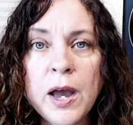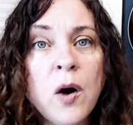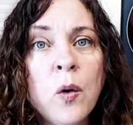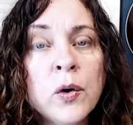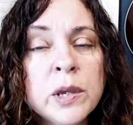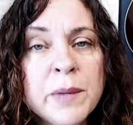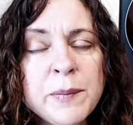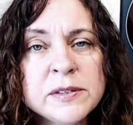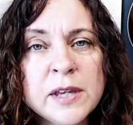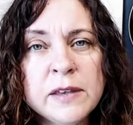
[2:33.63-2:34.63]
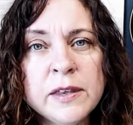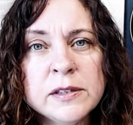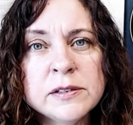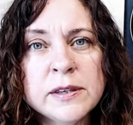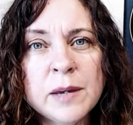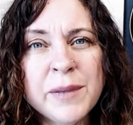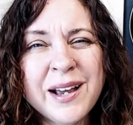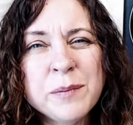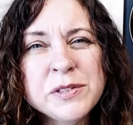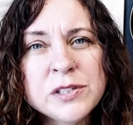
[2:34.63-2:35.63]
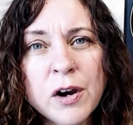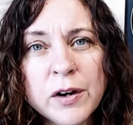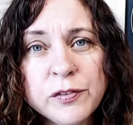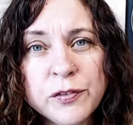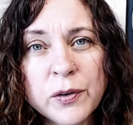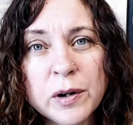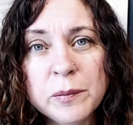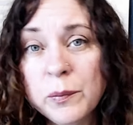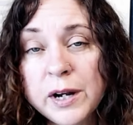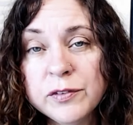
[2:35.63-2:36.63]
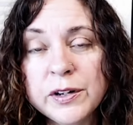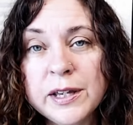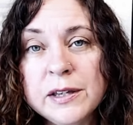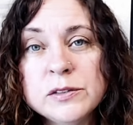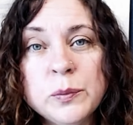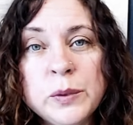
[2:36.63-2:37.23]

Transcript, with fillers: Or you may be saying things to them like, I'm sorry for whatever it is,